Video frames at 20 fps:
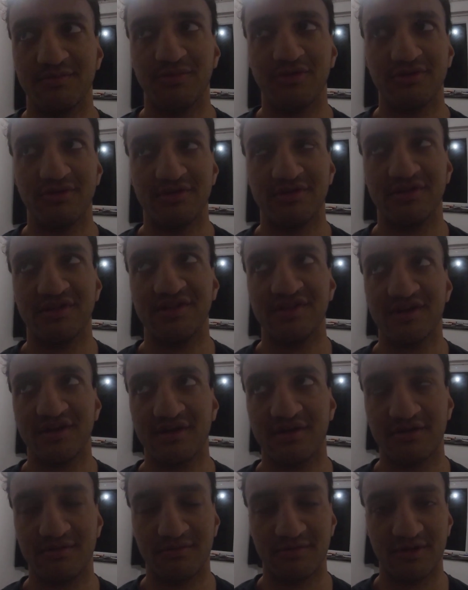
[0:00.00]
the
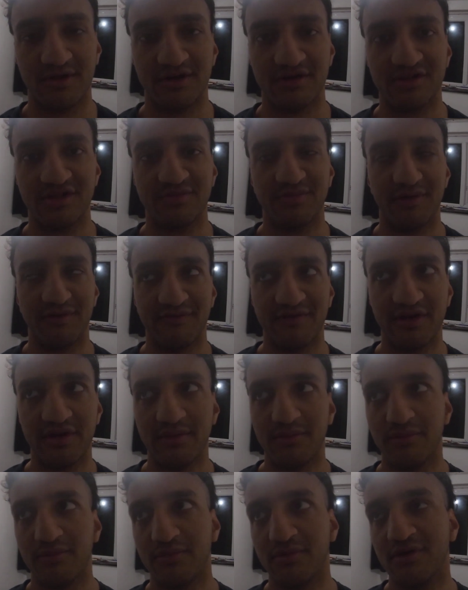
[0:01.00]
snake can like spit
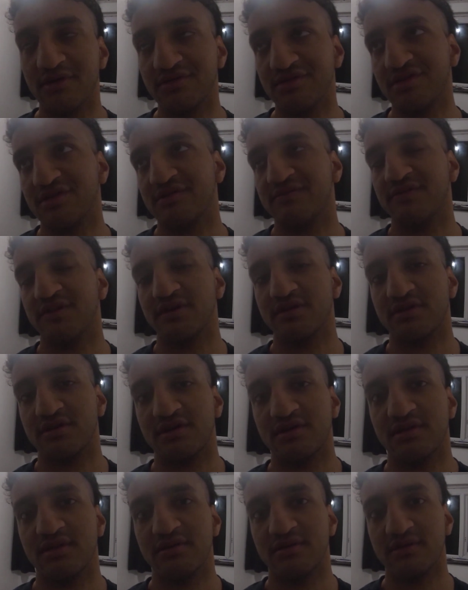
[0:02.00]
venom and stuff like
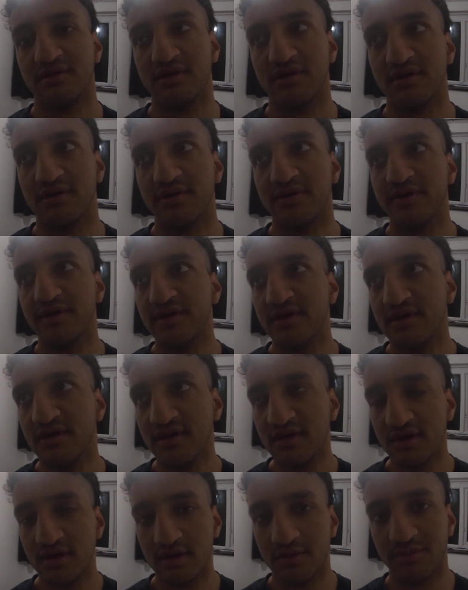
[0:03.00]
that, yeah,
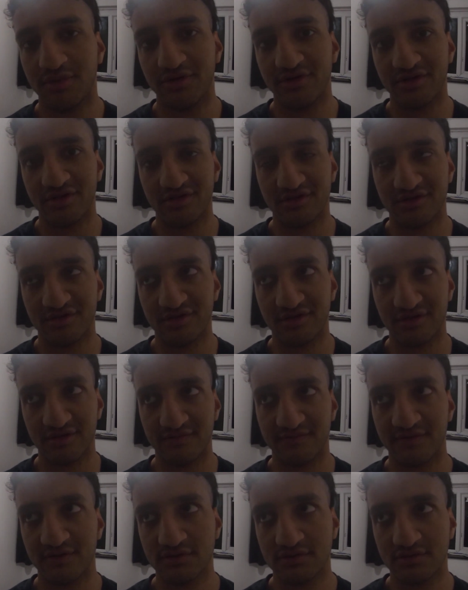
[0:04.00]
and poison its
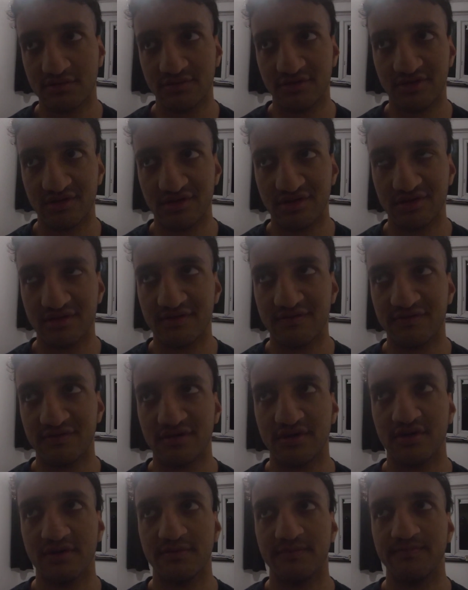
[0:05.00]
victims and stuff,
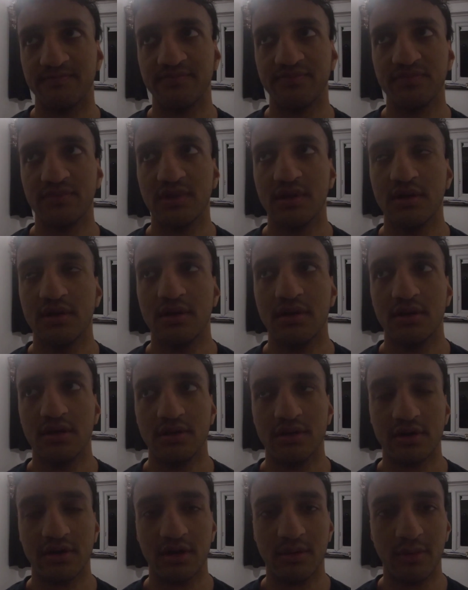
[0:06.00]
yeah.
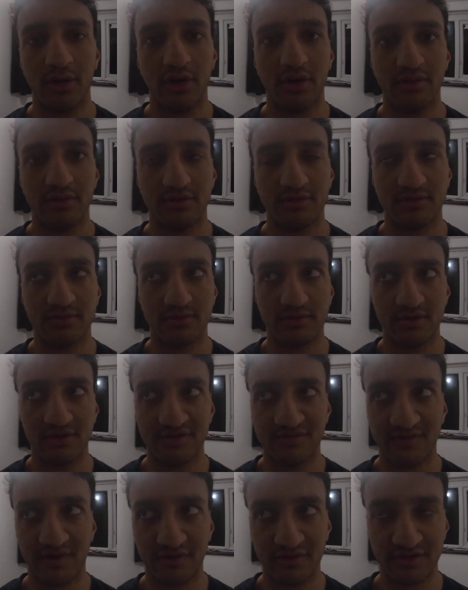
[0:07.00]
The chimera
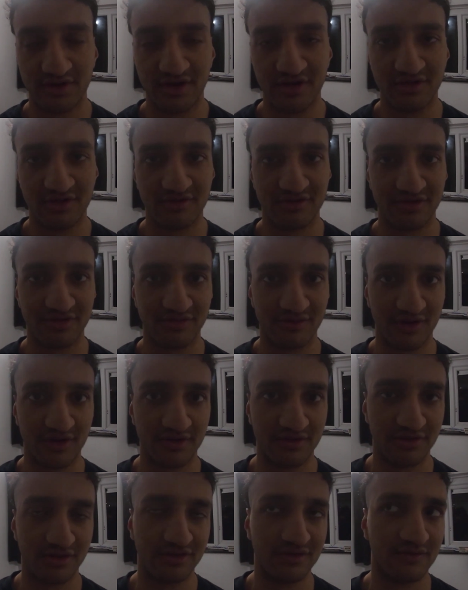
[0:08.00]
is very dangerous,
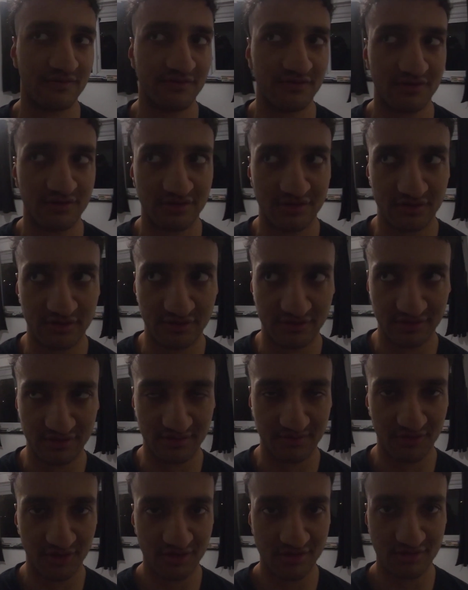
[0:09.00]
right, and stuff, because it's
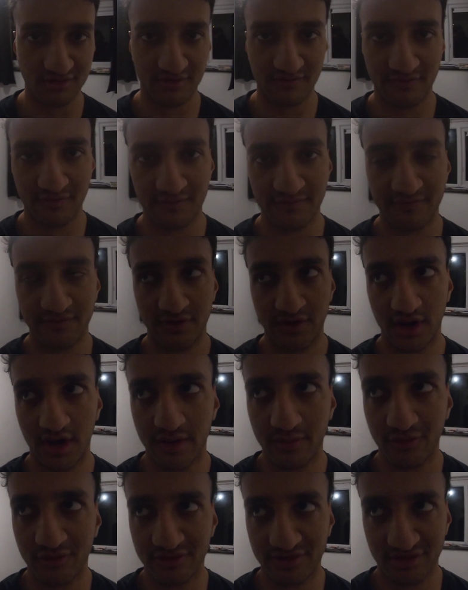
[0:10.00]
a mixture of all three
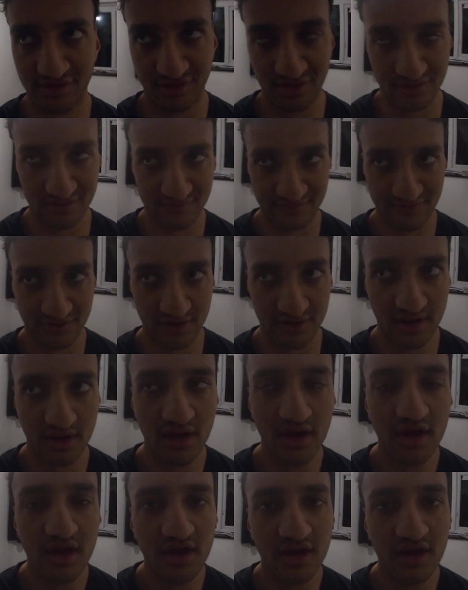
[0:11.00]
animals and stuff, right,